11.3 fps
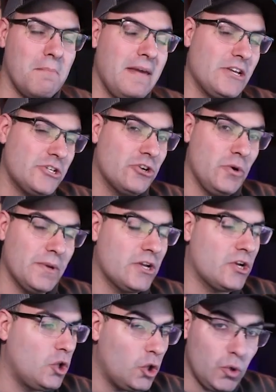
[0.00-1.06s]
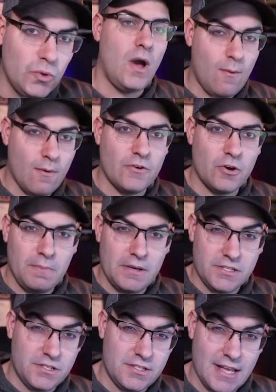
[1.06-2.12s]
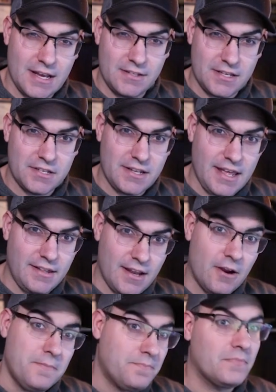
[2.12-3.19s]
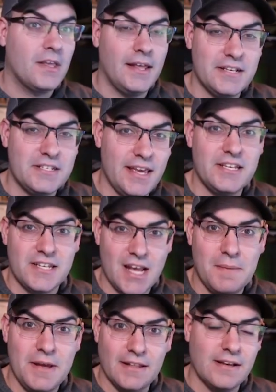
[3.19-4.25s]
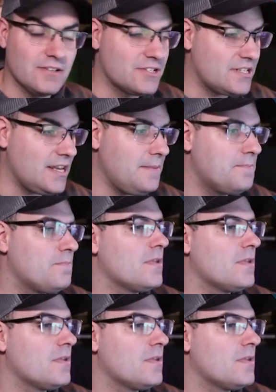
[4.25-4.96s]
Make sure you include however your business is de designated there. In this case, comma LLC.